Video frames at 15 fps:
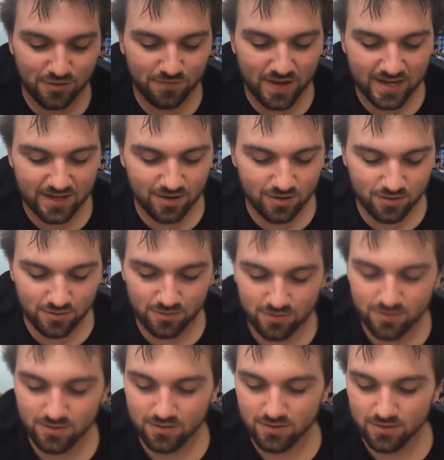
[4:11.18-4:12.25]
So if I go
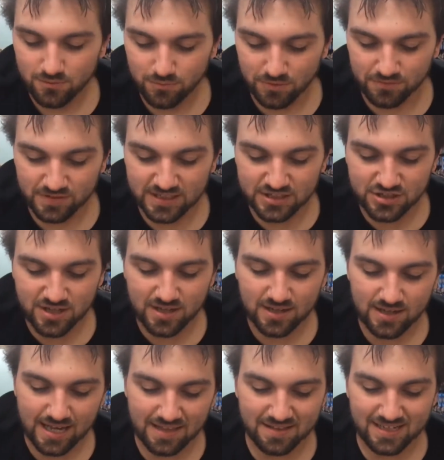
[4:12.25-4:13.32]

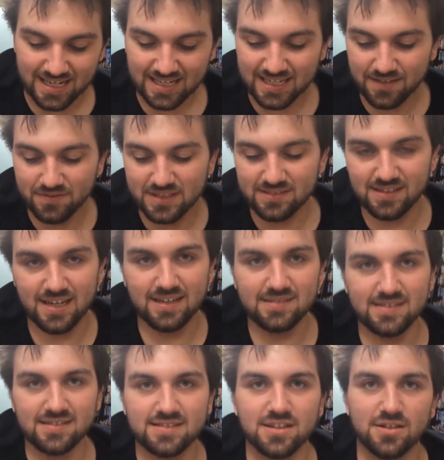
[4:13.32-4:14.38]
Rafflesia and then any of these
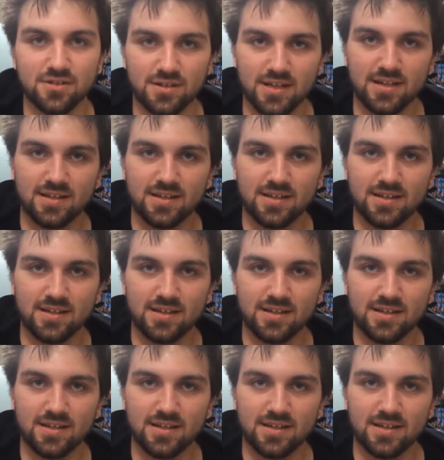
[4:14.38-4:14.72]
guys, it's still...